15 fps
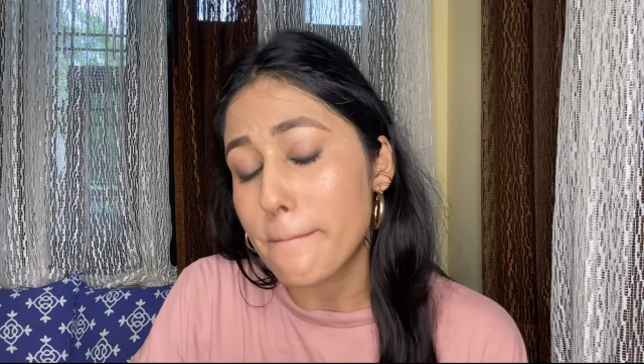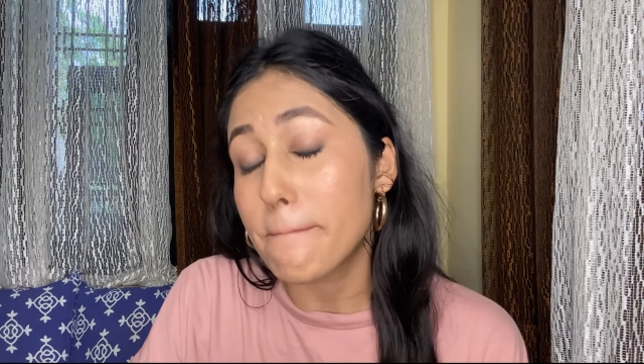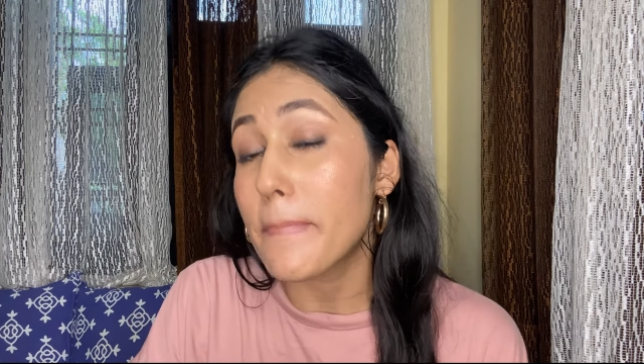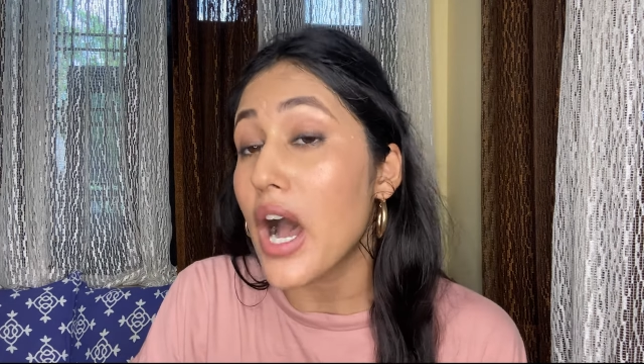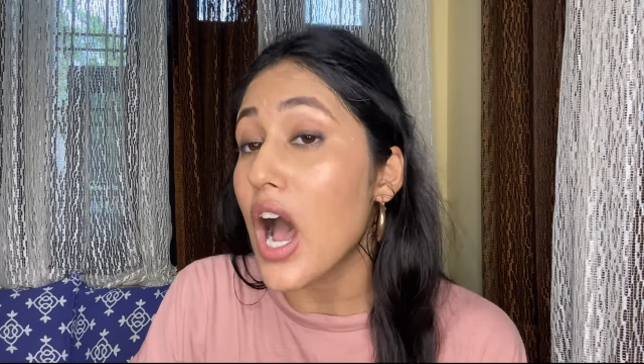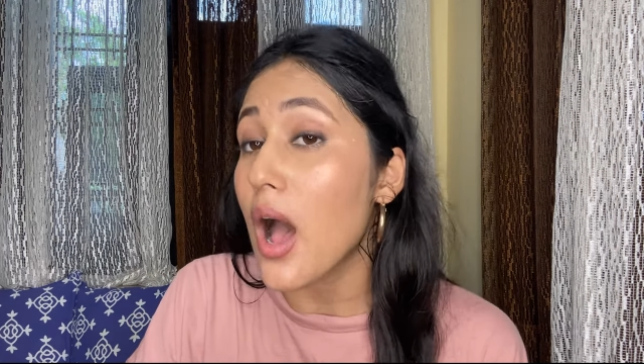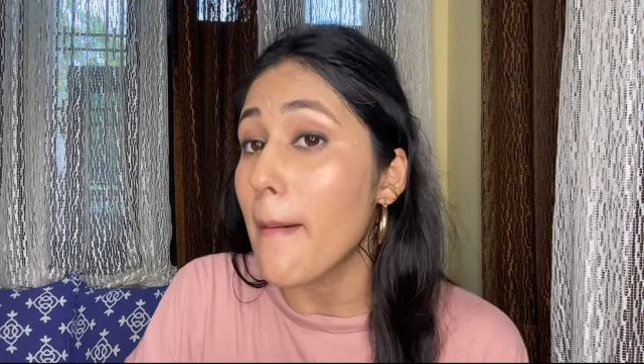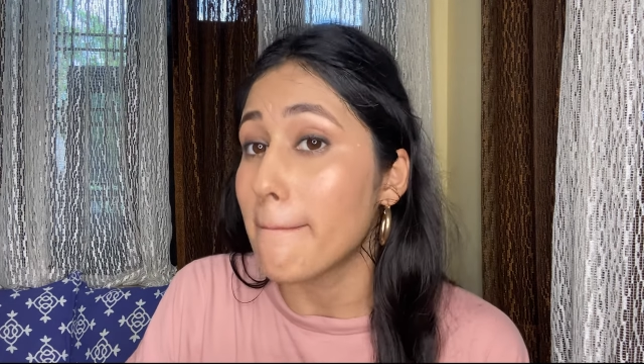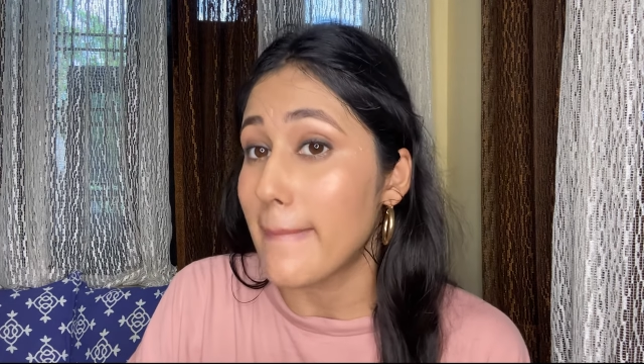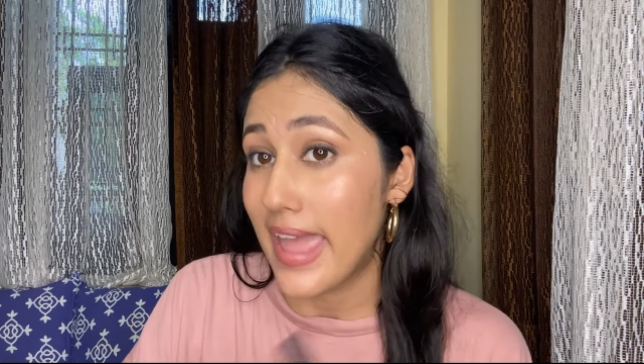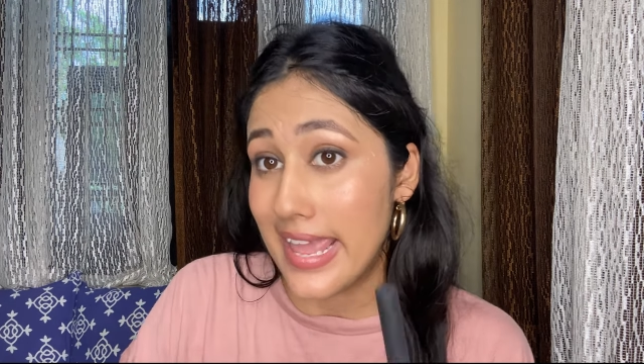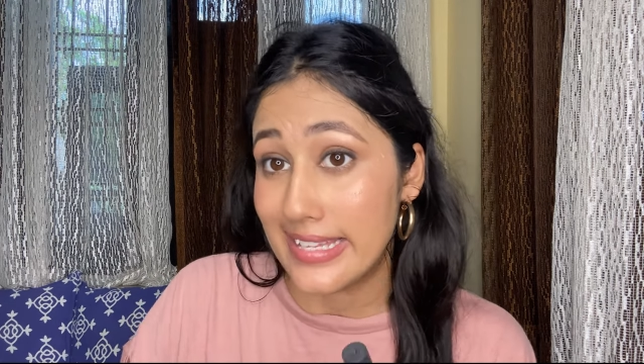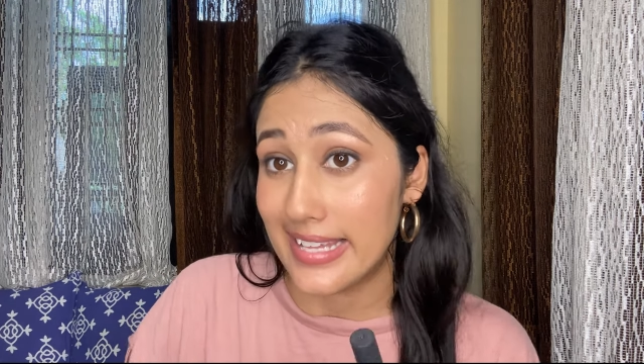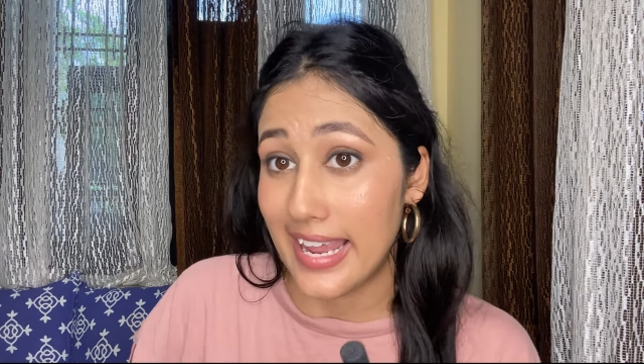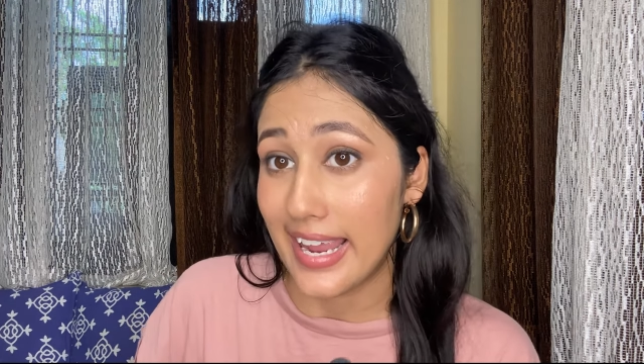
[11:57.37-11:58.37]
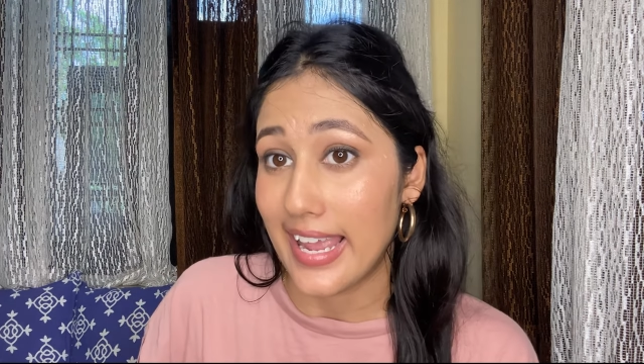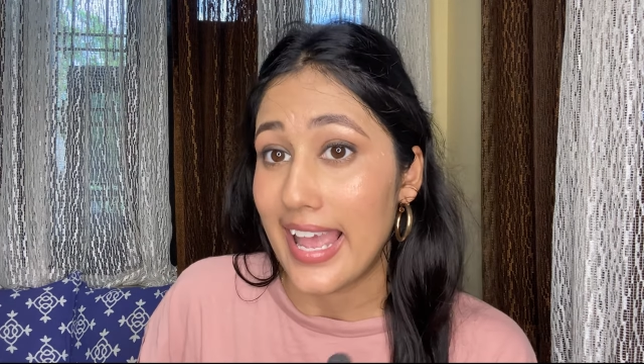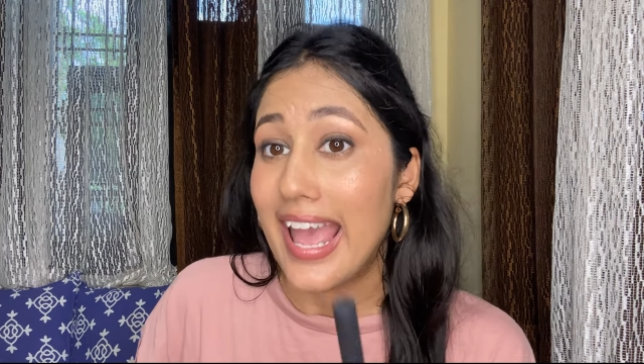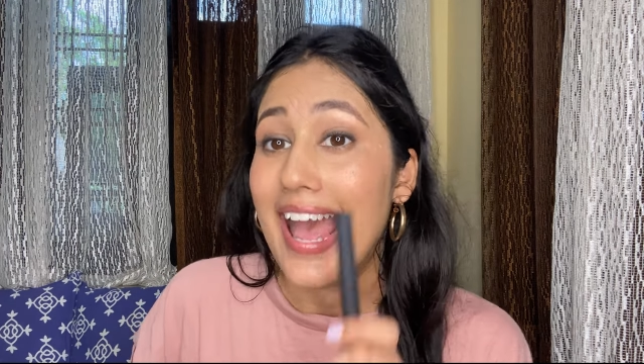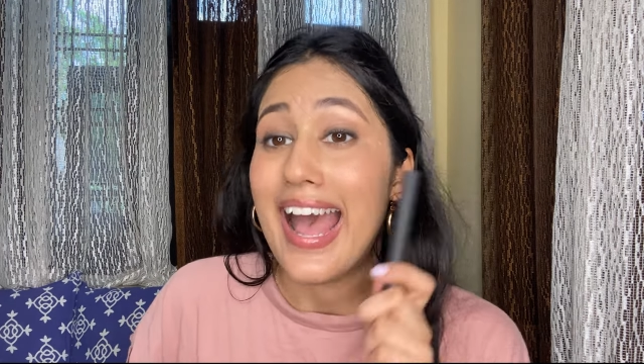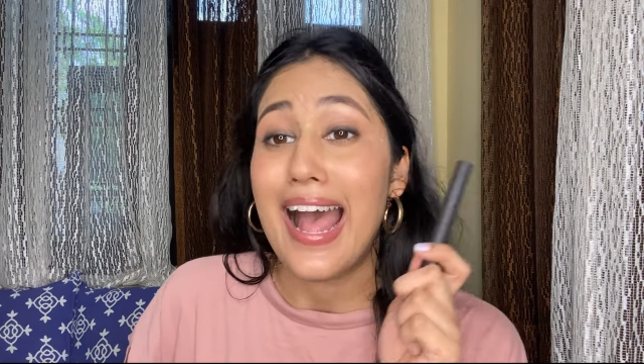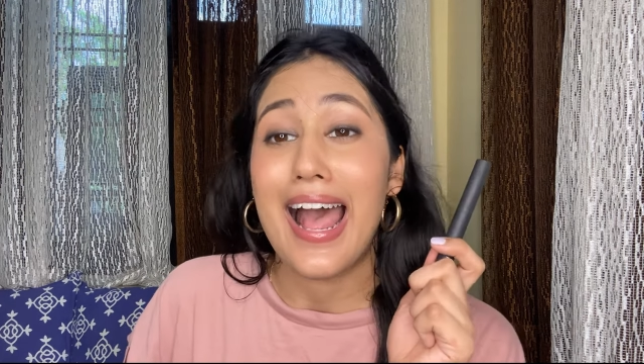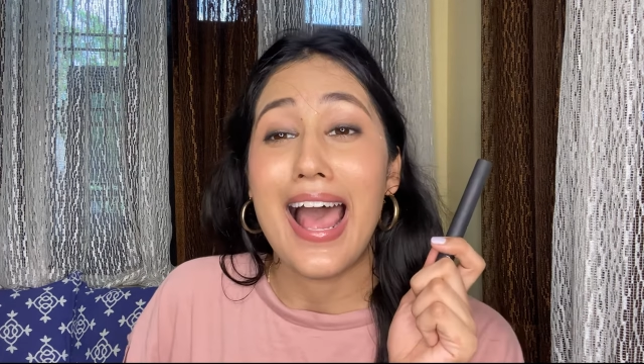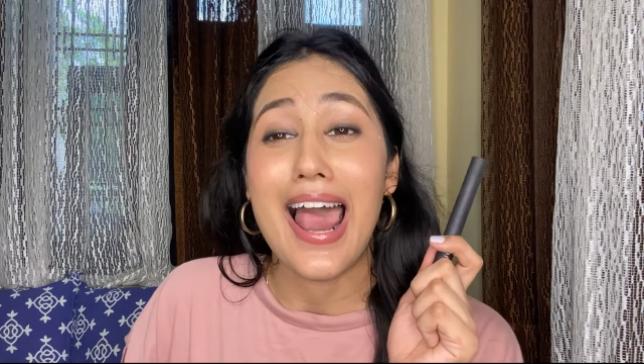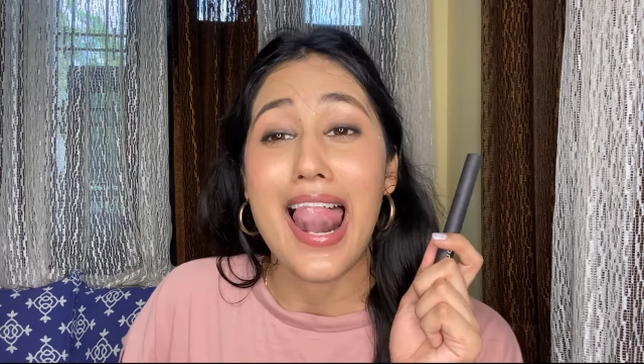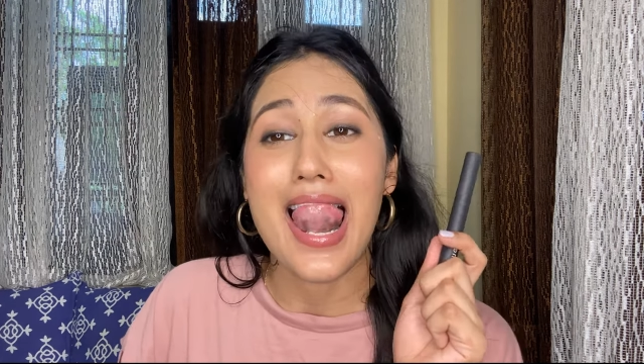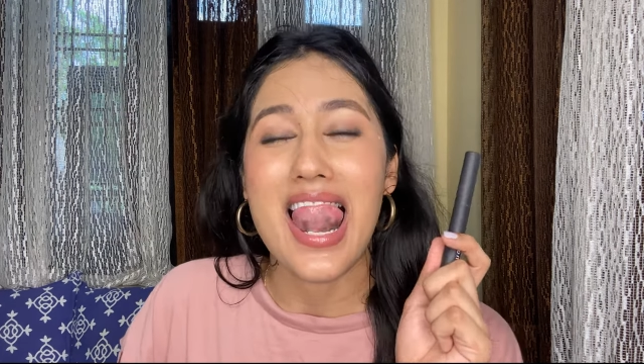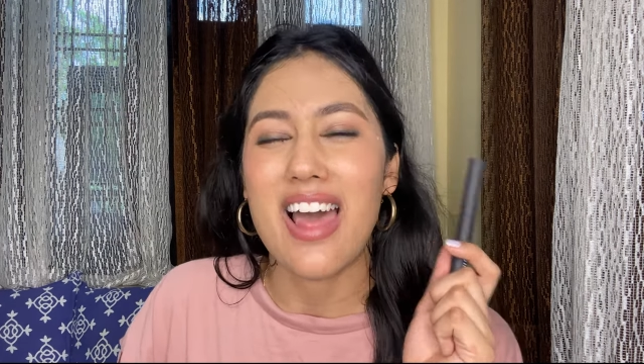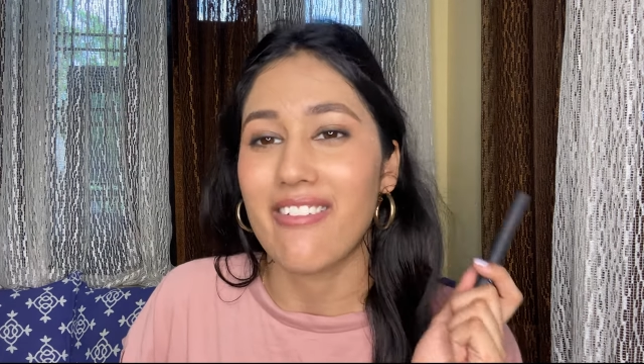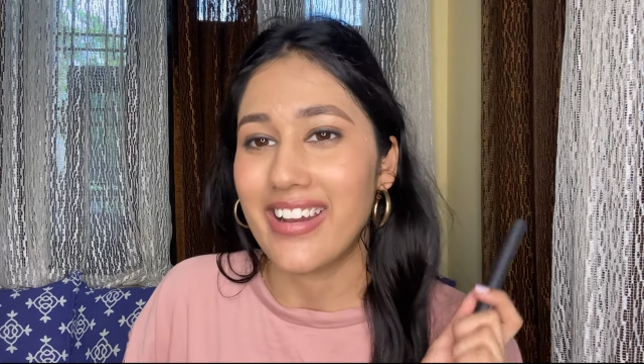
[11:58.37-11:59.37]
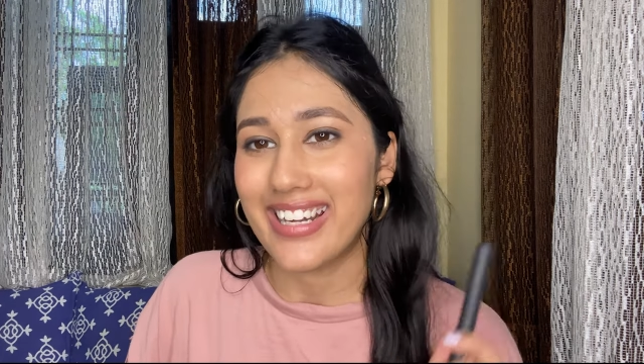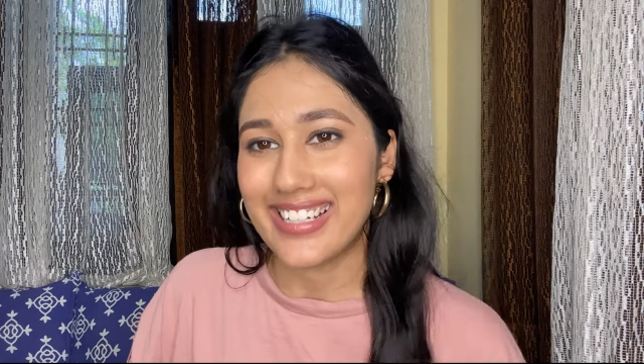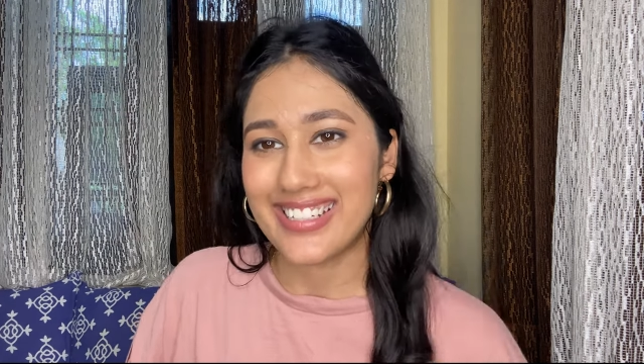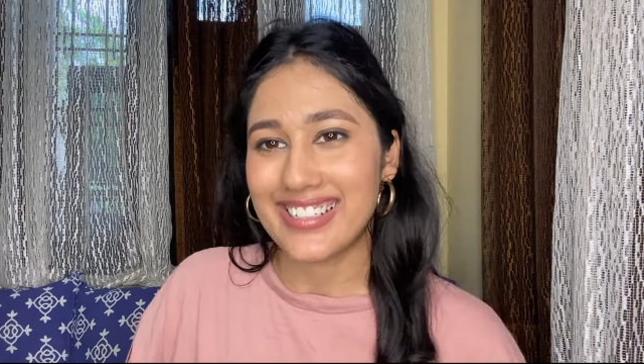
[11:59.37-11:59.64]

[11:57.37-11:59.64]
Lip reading: amazing. I love it.